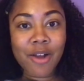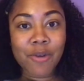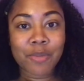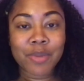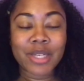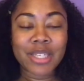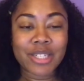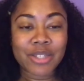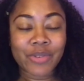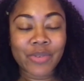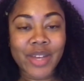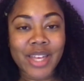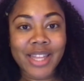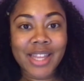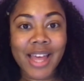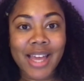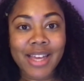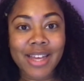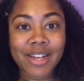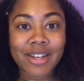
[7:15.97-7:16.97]
I'll be doing
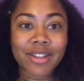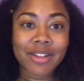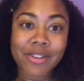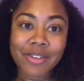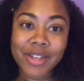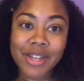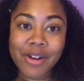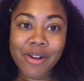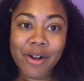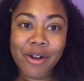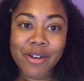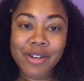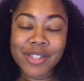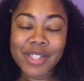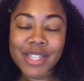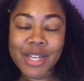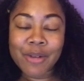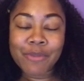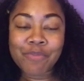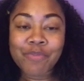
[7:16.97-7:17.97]
like a clothing haul,
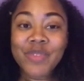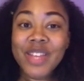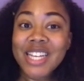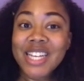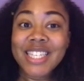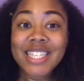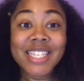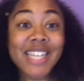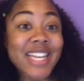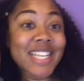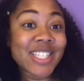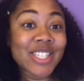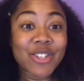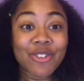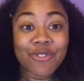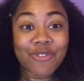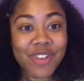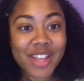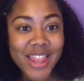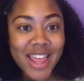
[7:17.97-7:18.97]
so stay
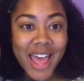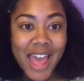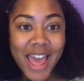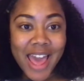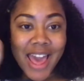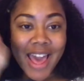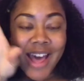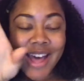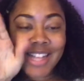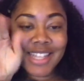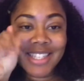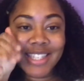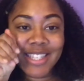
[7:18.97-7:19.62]
tuned for that.